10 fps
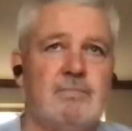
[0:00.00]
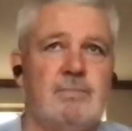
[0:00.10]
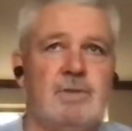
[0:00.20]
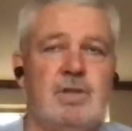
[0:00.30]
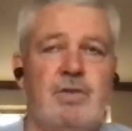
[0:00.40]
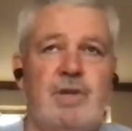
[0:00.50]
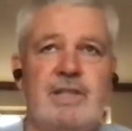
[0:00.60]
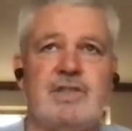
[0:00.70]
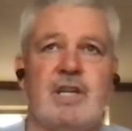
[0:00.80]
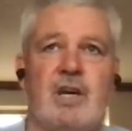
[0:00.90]
two
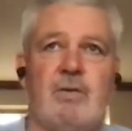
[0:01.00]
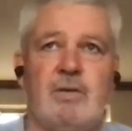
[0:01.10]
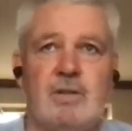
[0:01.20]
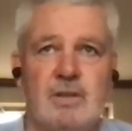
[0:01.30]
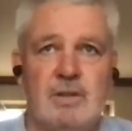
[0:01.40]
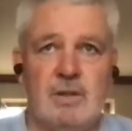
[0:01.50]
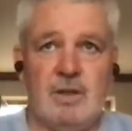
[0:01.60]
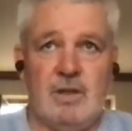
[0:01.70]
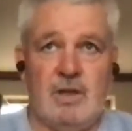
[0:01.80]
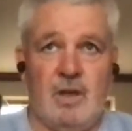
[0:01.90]
years ago
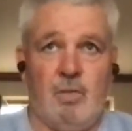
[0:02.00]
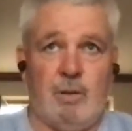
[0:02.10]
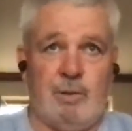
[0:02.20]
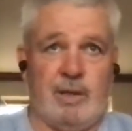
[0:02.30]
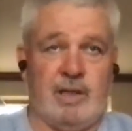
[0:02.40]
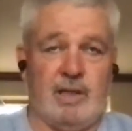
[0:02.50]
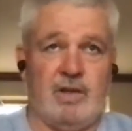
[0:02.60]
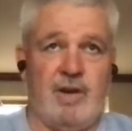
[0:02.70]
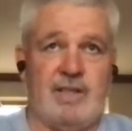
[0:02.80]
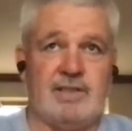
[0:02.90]
when we won the
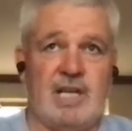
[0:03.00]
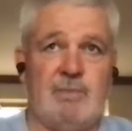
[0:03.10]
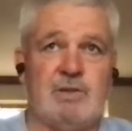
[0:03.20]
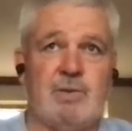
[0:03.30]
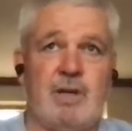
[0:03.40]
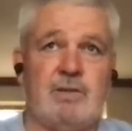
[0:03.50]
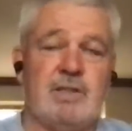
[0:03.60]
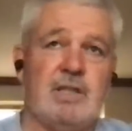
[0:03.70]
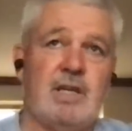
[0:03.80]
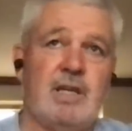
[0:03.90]
Grand Slam as well.
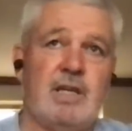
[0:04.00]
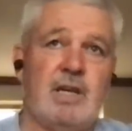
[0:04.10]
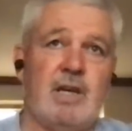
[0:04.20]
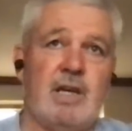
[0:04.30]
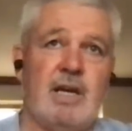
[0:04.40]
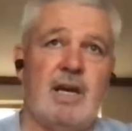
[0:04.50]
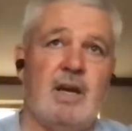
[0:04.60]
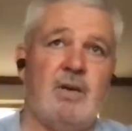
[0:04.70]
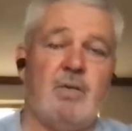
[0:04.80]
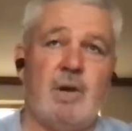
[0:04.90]
As you know,
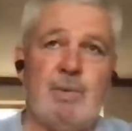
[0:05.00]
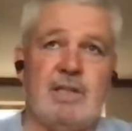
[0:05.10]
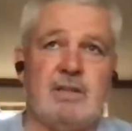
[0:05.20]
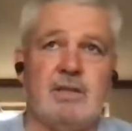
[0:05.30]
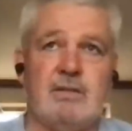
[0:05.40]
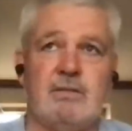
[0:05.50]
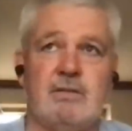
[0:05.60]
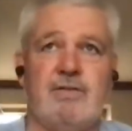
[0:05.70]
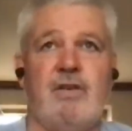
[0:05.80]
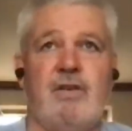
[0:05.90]
uh, we went
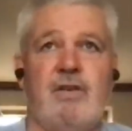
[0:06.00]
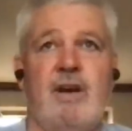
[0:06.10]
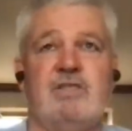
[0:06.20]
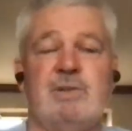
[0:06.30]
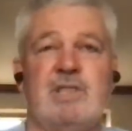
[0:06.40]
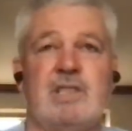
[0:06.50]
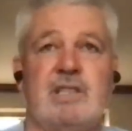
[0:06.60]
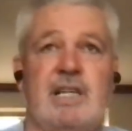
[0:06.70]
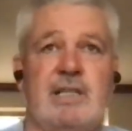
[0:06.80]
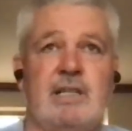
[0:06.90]
to France with
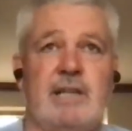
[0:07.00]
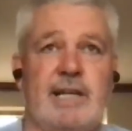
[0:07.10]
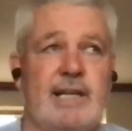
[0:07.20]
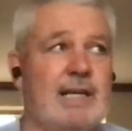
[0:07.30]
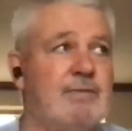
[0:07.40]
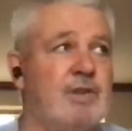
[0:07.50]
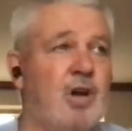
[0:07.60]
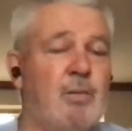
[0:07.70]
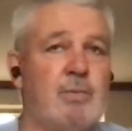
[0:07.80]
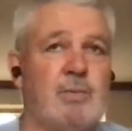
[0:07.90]
sixteen nil down at half
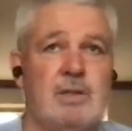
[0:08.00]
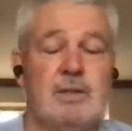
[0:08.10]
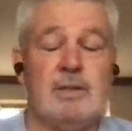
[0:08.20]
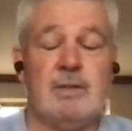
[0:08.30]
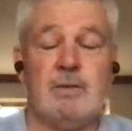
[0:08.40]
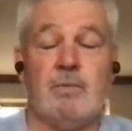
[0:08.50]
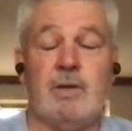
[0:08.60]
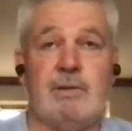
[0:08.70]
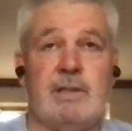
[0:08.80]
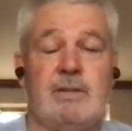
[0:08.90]
time, and we
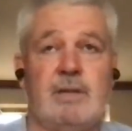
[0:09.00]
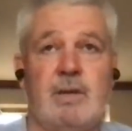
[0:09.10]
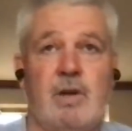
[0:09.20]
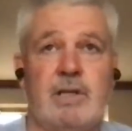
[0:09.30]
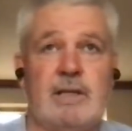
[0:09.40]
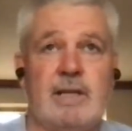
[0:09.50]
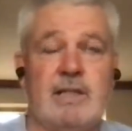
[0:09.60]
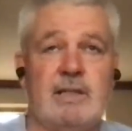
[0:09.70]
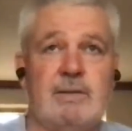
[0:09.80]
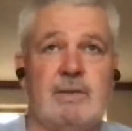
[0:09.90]
were, you know, luck,
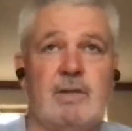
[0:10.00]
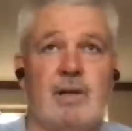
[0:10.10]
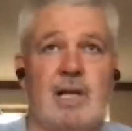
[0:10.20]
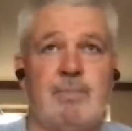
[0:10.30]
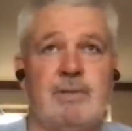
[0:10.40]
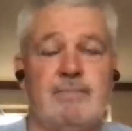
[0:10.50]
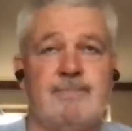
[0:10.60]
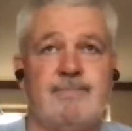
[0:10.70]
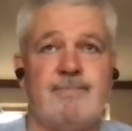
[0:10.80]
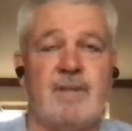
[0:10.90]
luckily got up and,
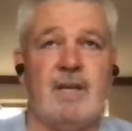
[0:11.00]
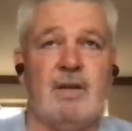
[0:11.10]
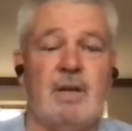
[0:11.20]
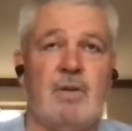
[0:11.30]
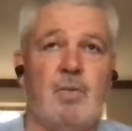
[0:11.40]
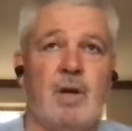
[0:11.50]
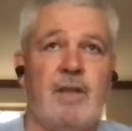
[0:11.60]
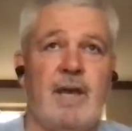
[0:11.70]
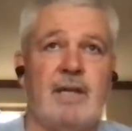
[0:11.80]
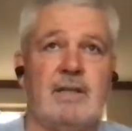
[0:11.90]
and, and won
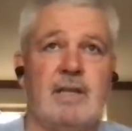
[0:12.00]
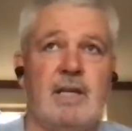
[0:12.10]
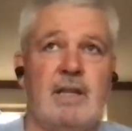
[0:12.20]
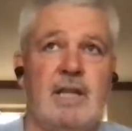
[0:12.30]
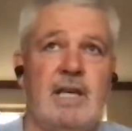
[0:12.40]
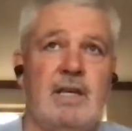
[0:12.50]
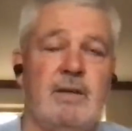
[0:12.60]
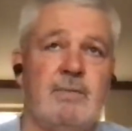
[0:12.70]
that. And then